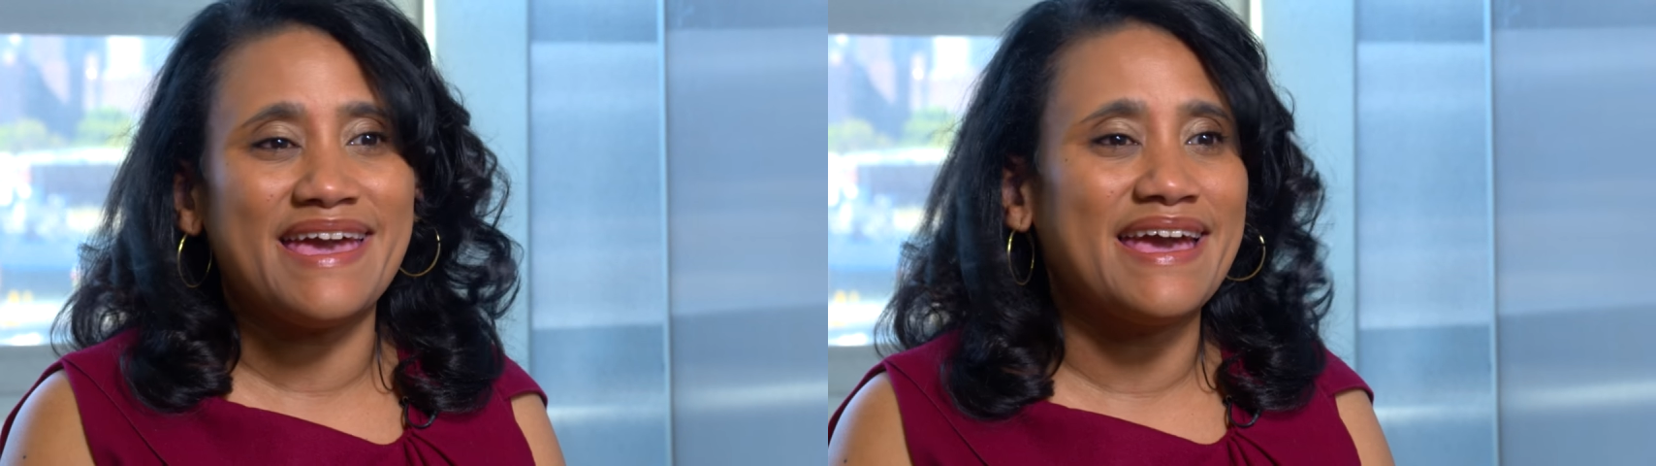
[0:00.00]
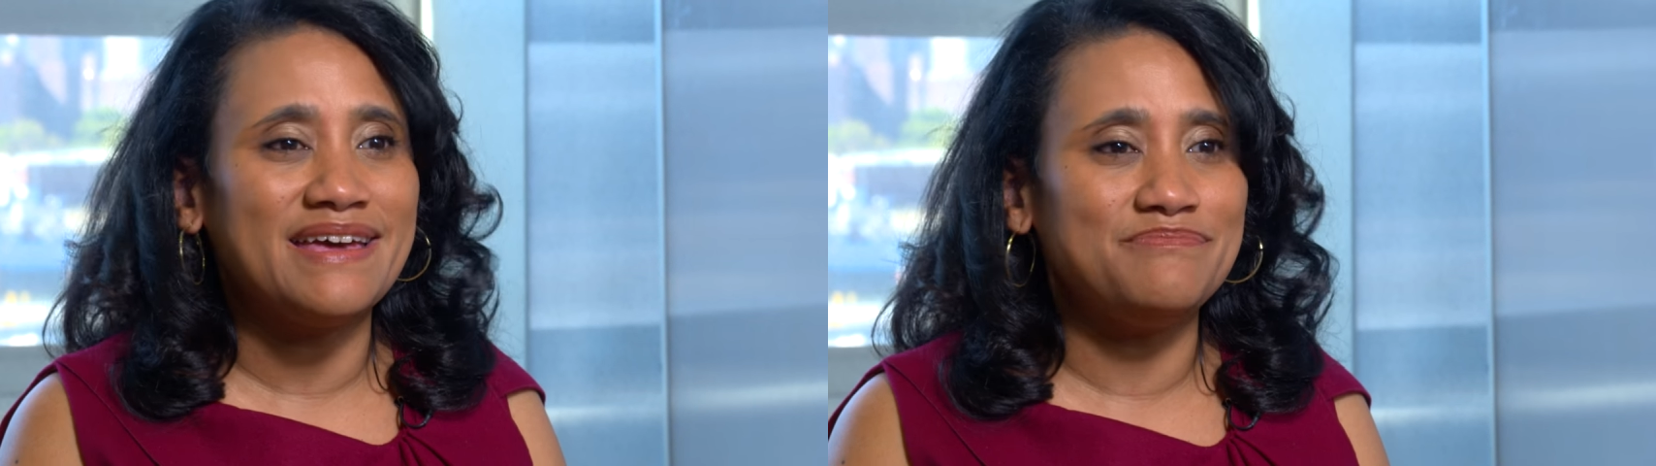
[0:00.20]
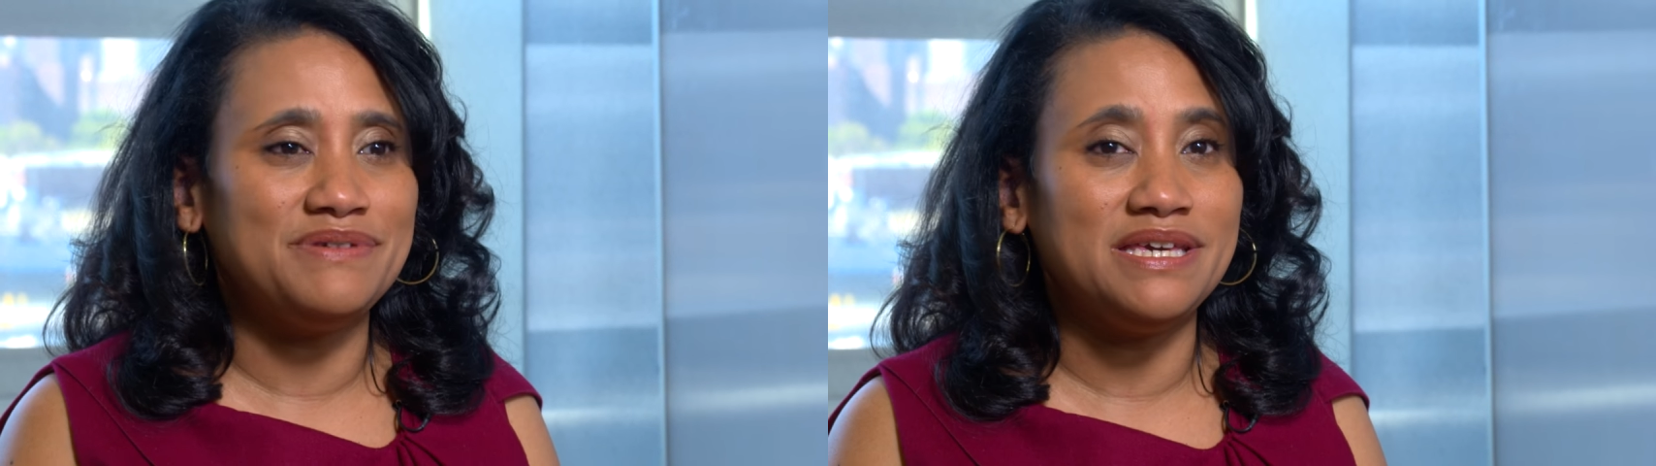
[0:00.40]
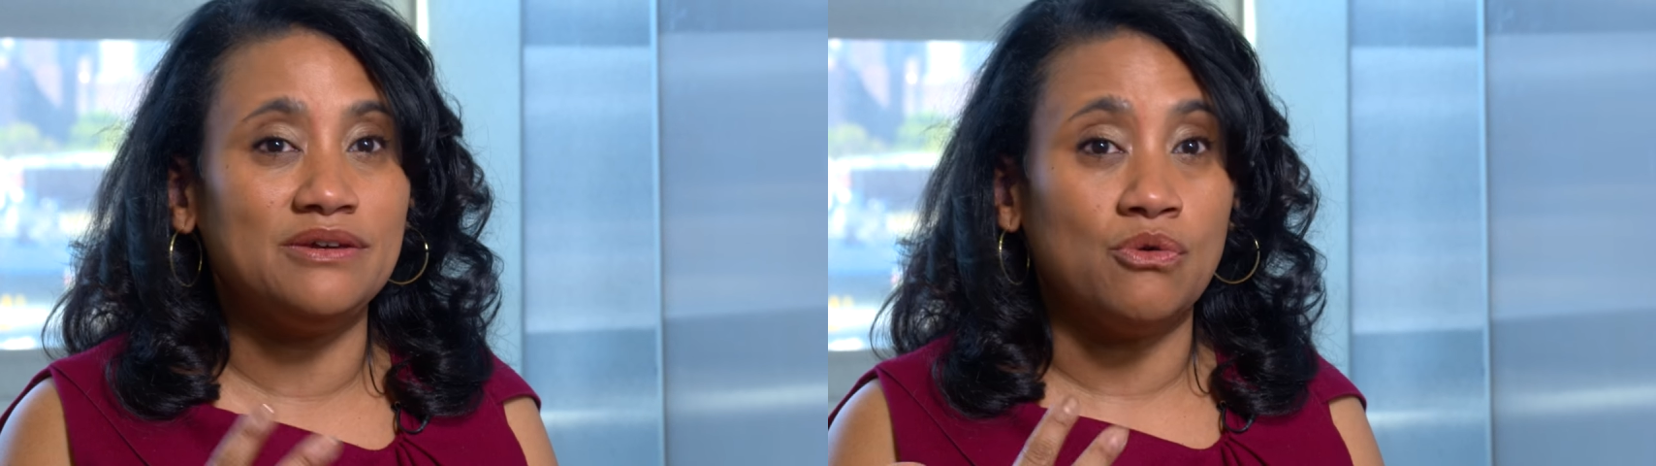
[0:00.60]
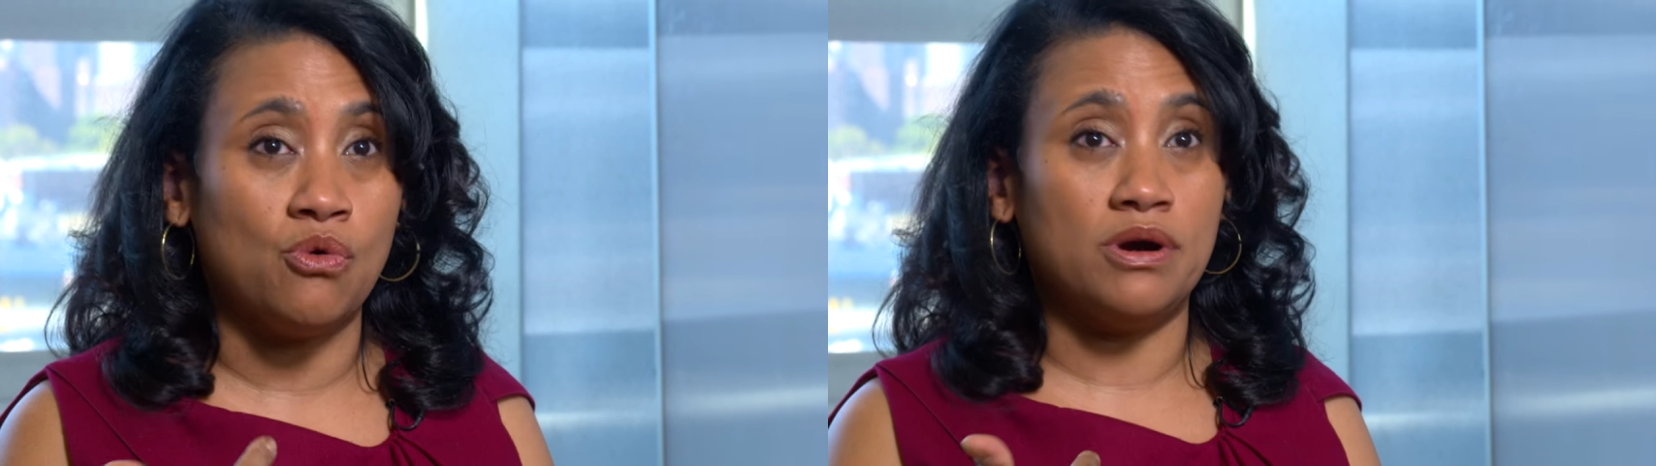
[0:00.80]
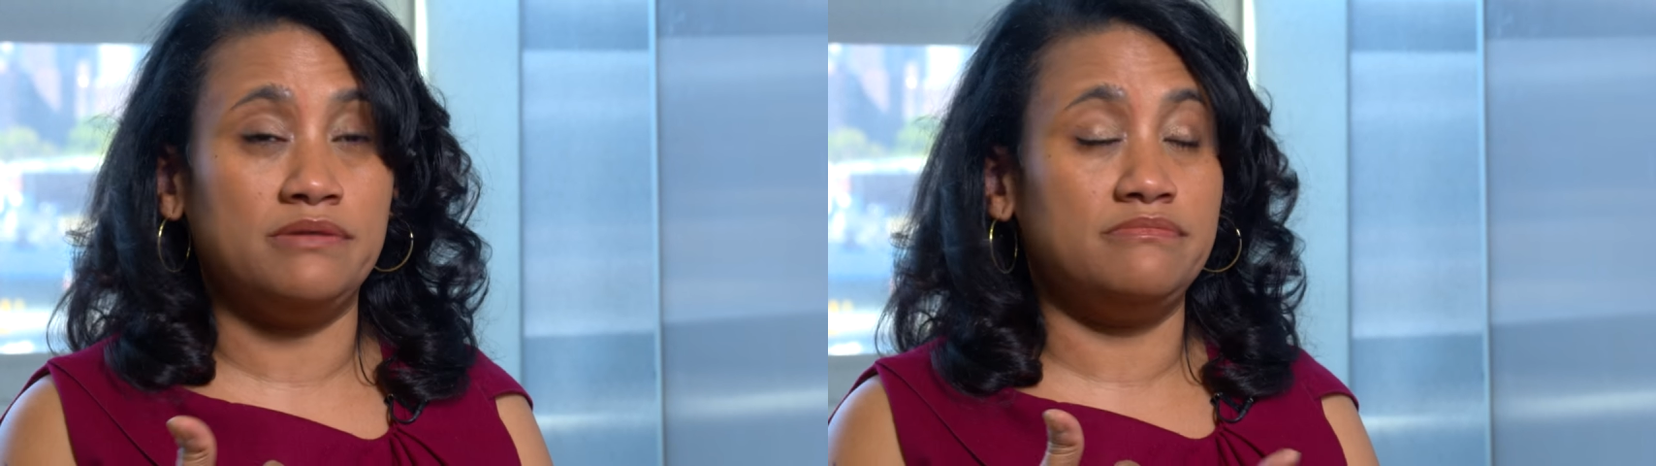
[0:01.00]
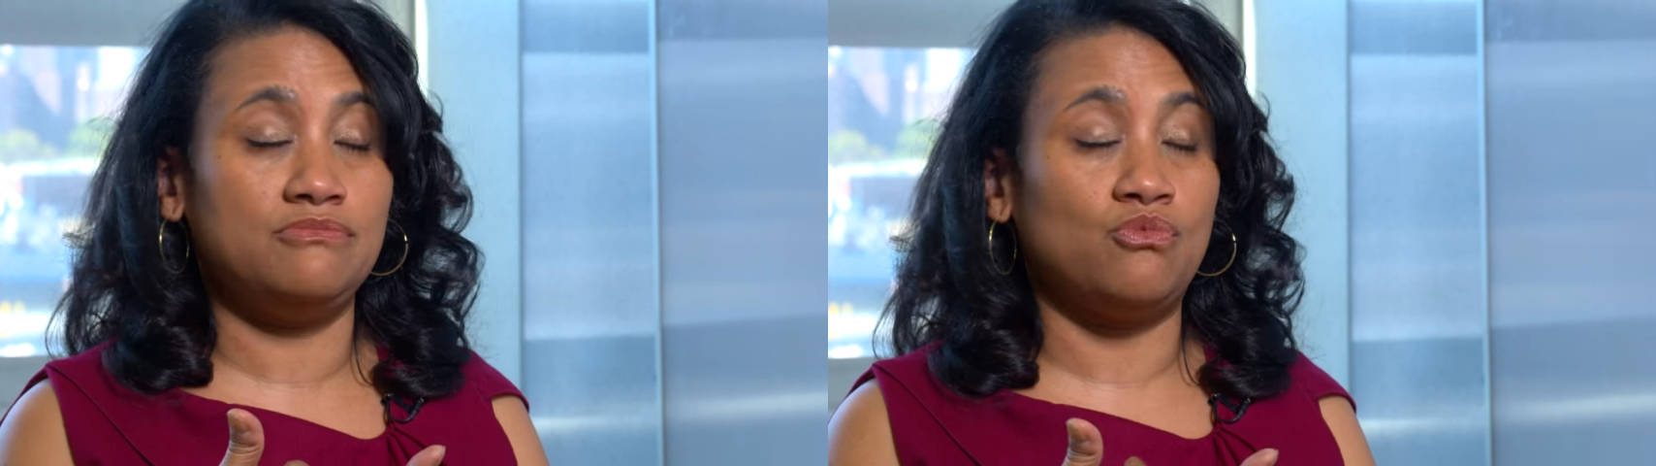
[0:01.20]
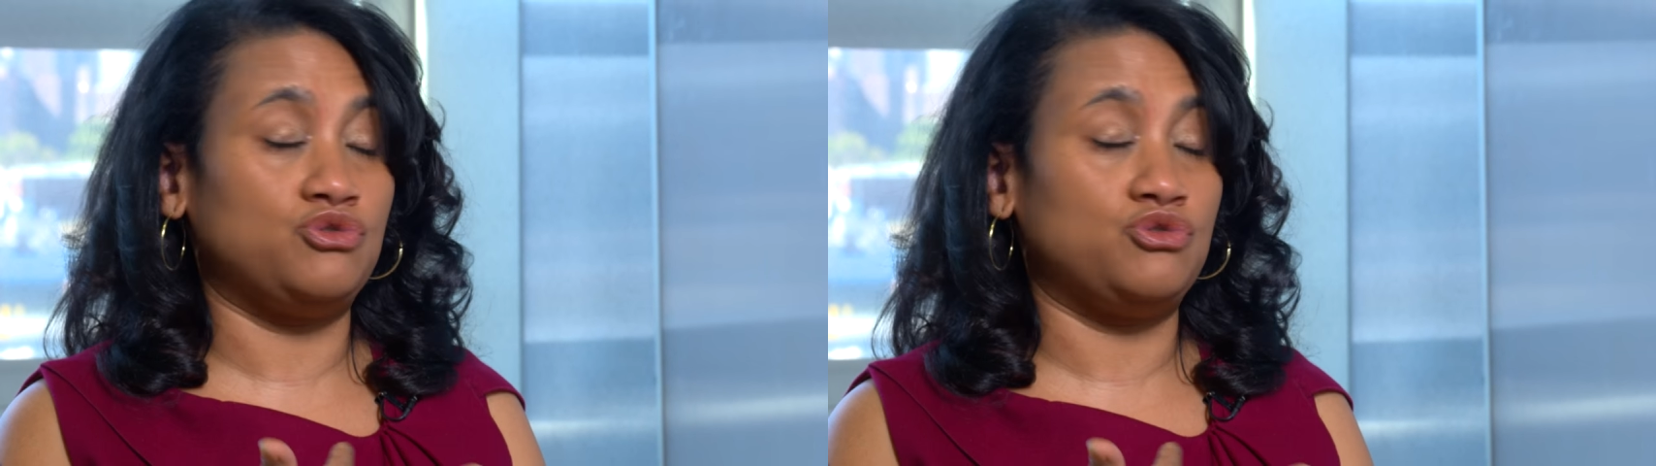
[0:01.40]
can't be on